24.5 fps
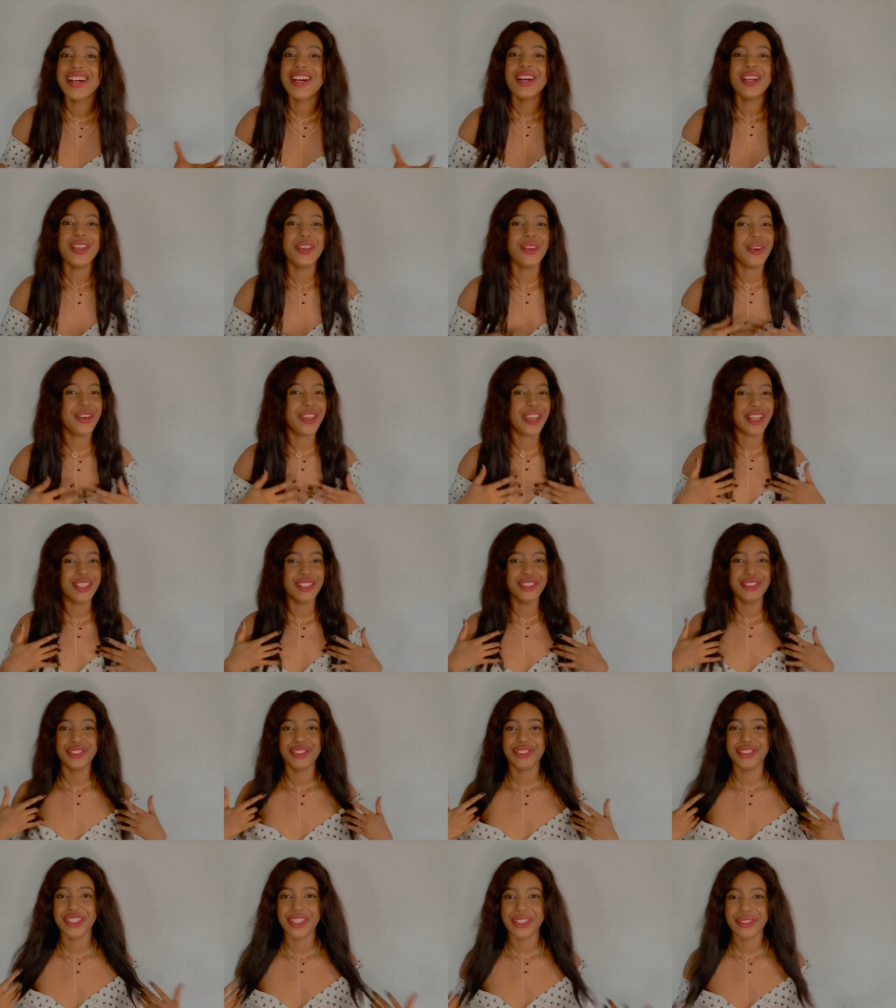You can
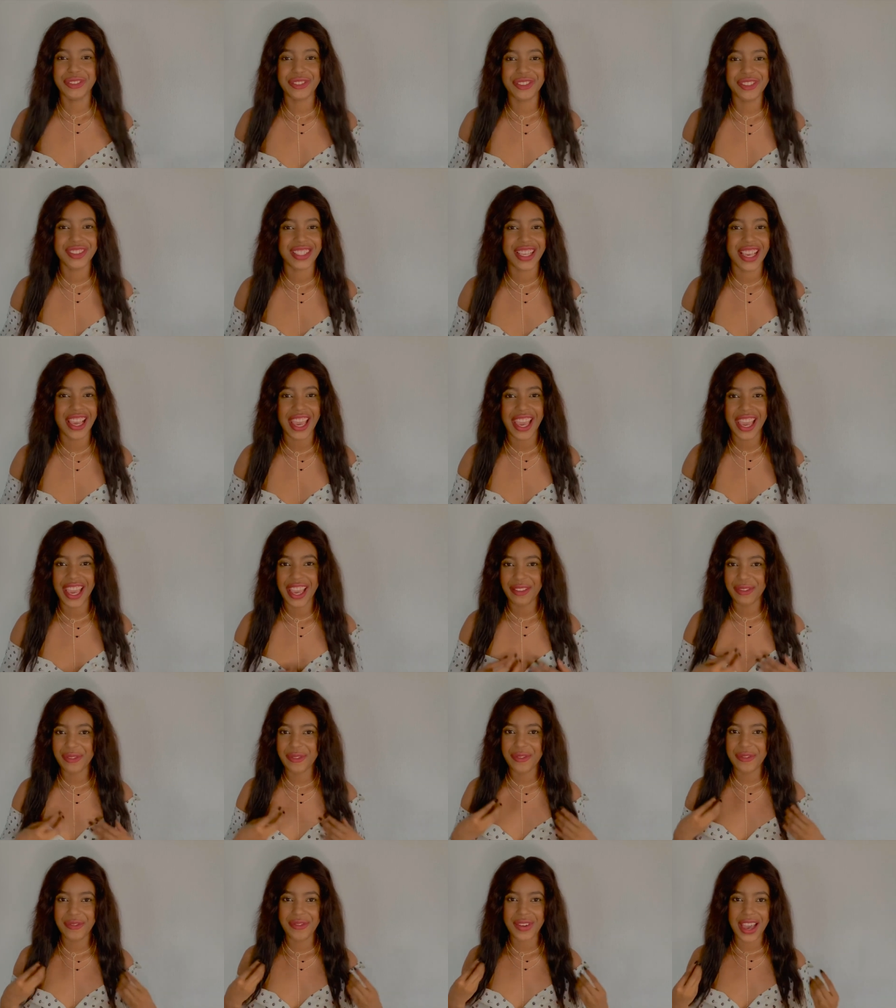thrift and
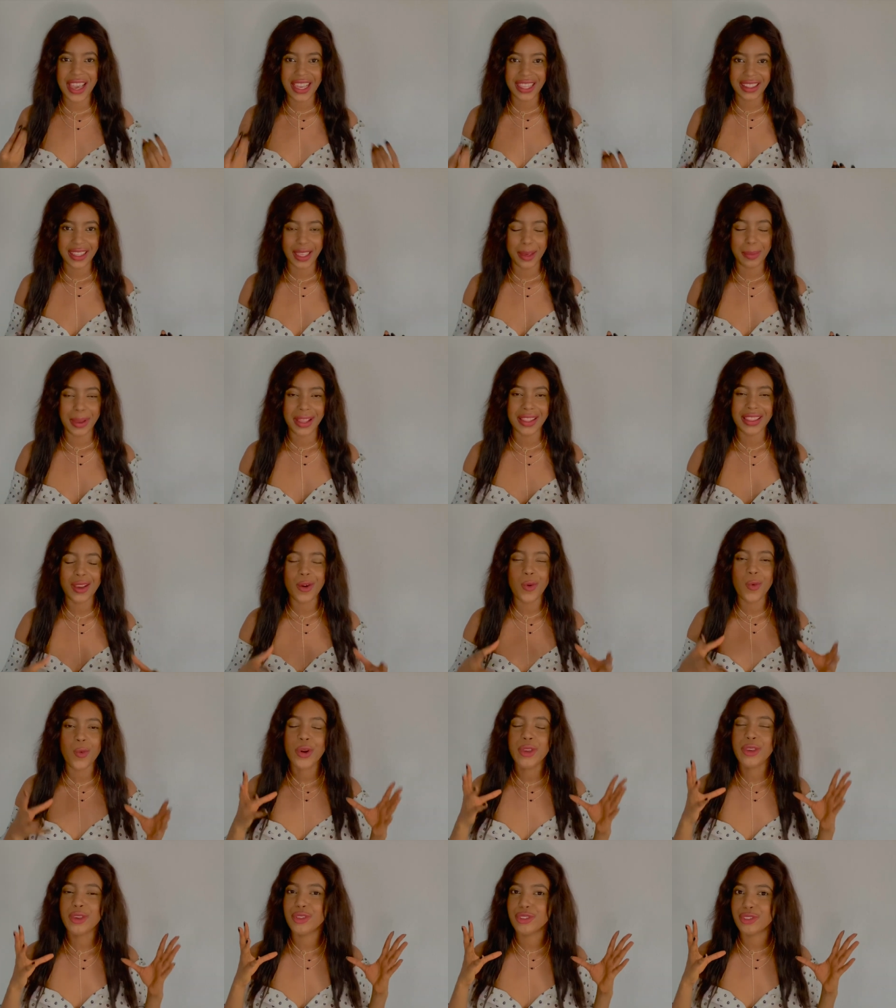find them. And then
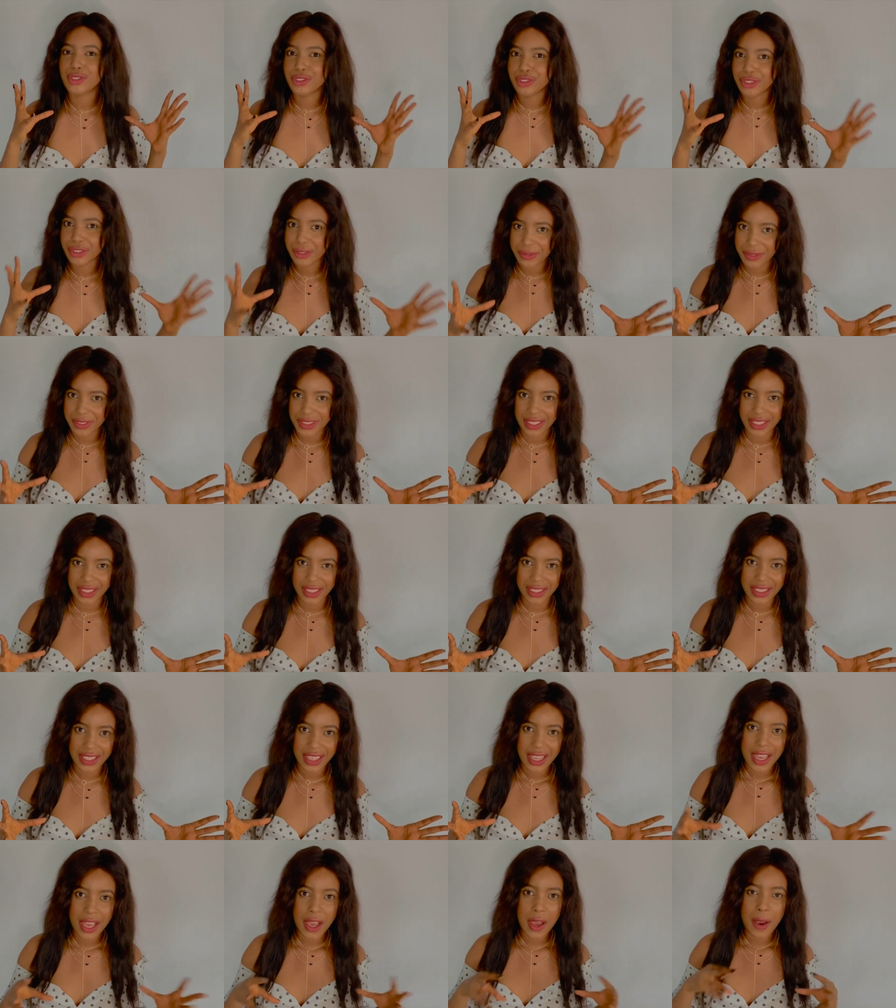when you're thrifting,
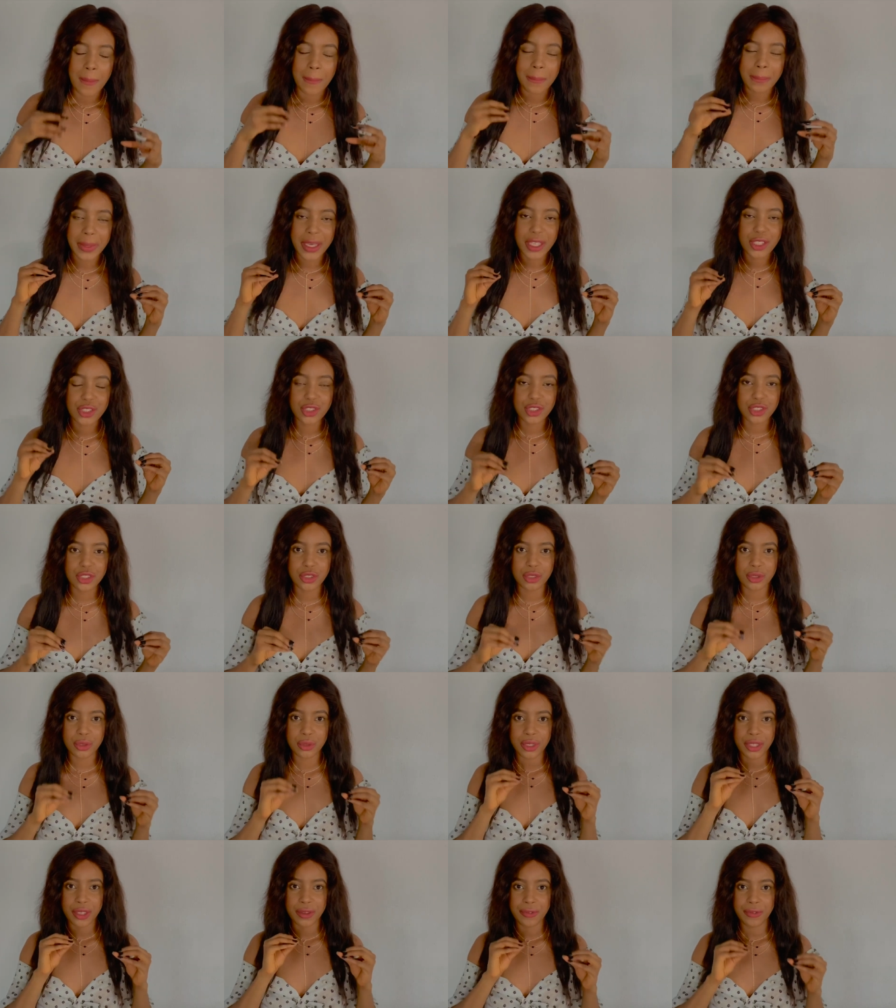make sure you're
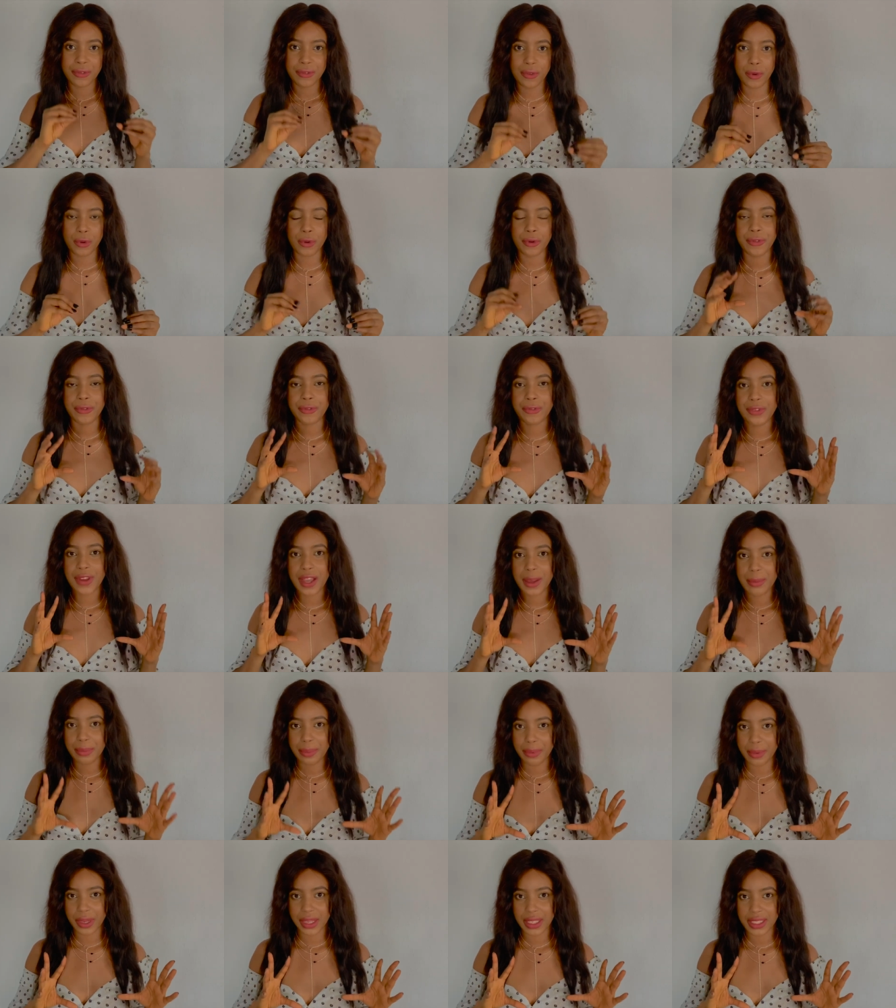looking for
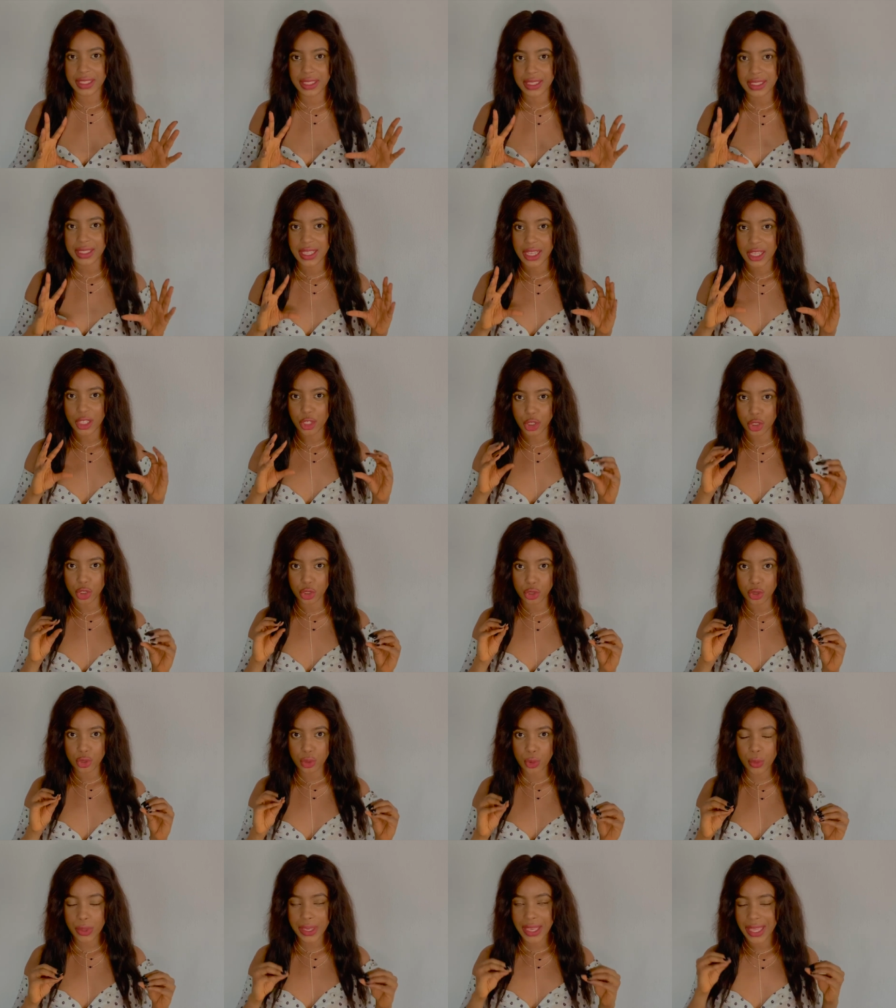fabrics that you
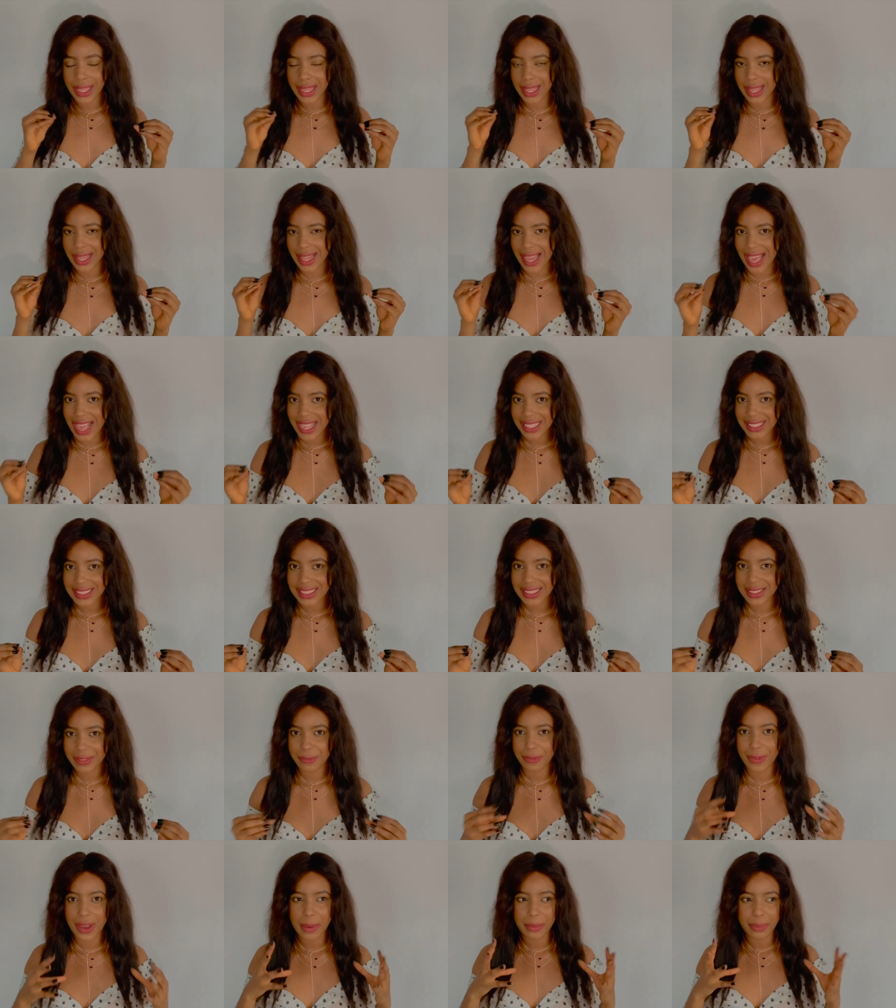know can last,
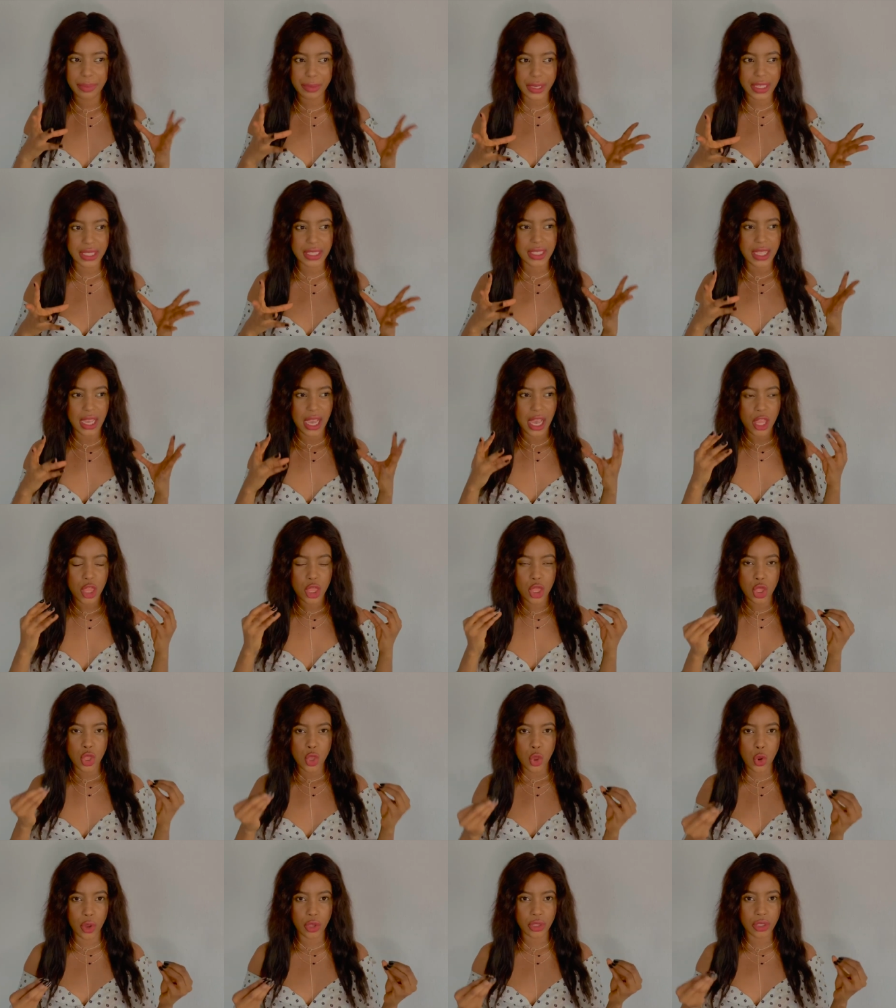fabrics that are
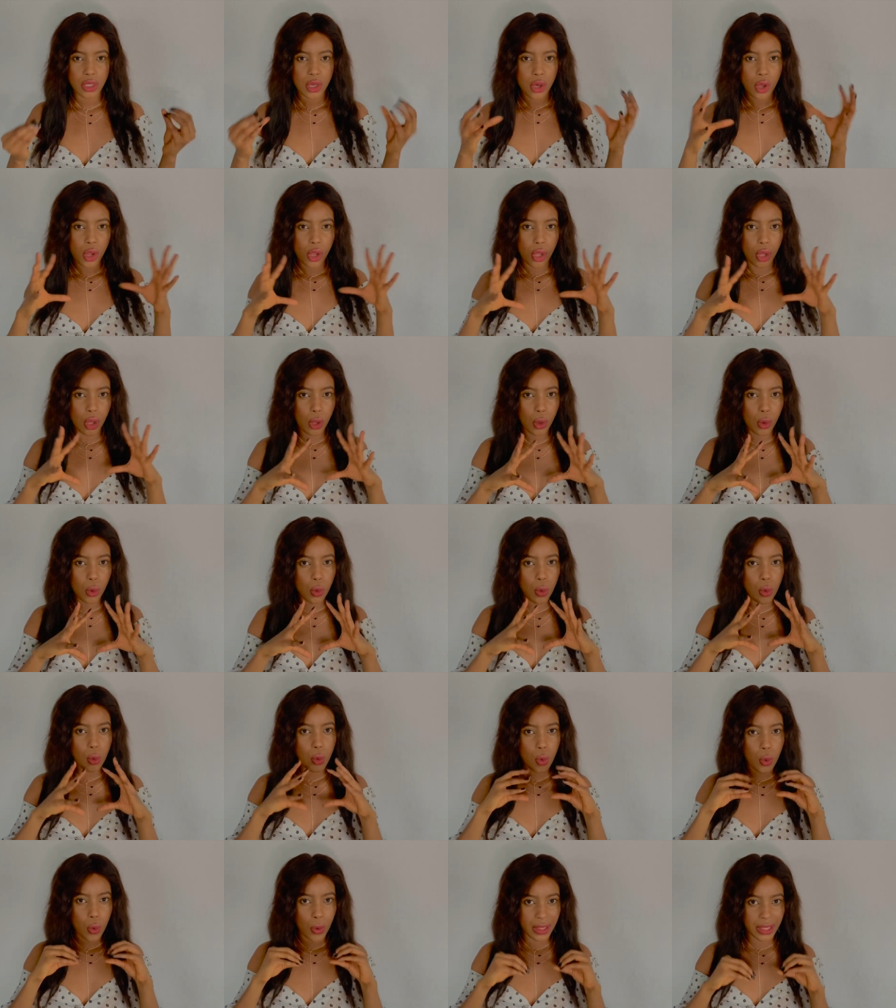not low
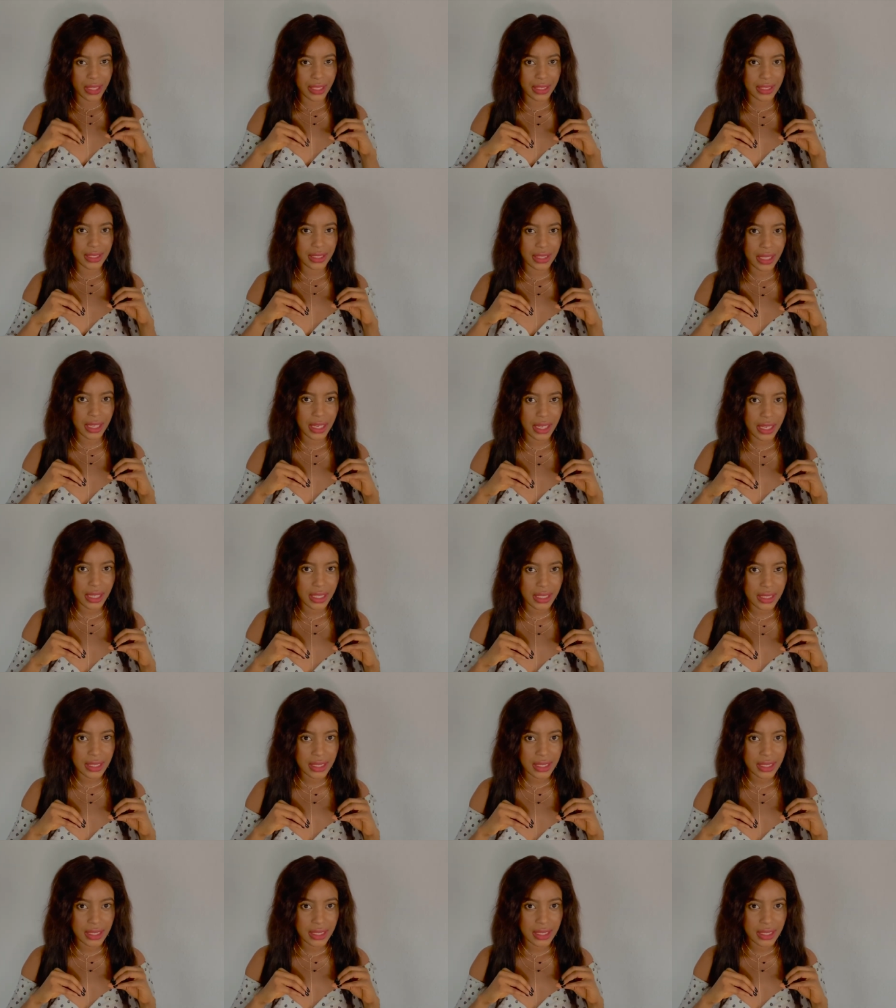quality.